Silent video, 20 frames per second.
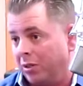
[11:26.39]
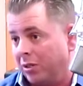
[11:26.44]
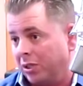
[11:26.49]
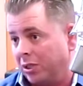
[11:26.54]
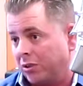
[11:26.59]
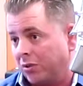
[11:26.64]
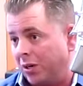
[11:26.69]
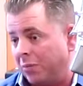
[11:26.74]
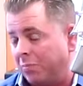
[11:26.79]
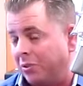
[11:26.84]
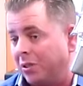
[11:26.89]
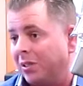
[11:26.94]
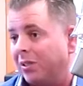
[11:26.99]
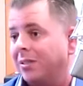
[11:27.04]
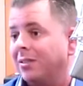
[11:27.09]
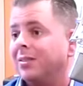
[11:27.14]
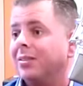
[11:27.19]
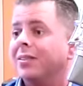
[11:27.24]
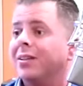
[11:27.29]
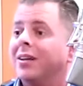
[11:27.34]

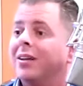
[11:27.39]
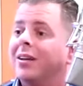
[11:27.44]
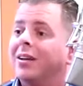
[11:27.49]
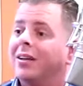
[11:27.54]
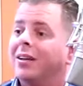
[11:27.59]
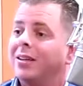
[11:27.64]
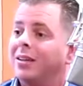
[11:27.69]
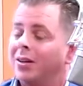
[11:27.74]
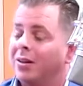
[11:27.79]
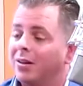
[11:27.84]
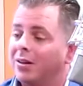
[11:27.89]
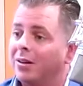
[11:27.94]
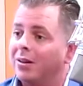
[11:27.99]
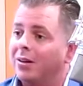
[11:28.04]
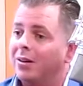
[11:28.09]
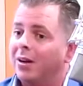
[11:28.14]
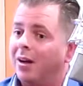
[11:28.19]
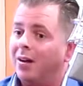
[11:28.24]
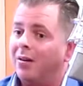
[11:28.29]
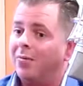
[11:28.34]
descriptions, your
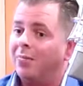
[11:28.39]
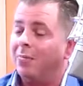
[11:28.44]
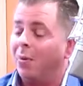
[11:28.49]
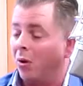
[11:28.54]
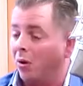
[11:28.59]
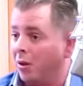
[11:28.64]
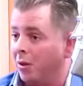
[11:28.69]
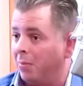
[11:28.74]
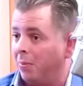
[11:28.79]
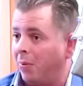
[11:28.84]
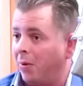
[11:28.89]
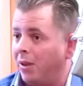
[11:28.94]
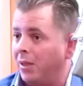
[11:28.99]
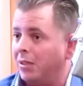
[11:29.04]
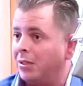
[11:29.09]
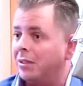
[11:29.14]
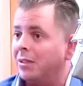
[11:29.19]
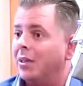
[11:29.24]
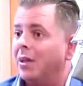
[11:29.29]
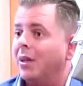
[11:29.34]
bullet
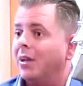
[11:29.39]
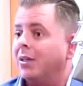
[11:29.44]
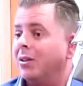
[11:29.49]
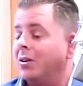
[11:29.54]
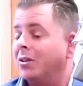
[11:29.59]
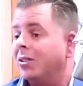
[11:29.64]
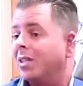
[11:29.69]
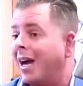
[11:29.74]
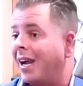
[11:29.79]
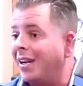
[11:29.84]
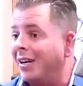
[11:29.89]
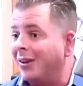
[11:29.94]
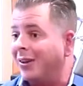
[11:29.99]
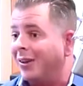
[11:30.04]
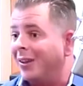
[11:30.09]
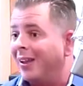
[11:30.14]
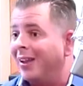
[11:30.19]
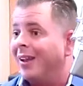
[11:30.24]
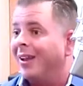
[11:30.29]
points, your title.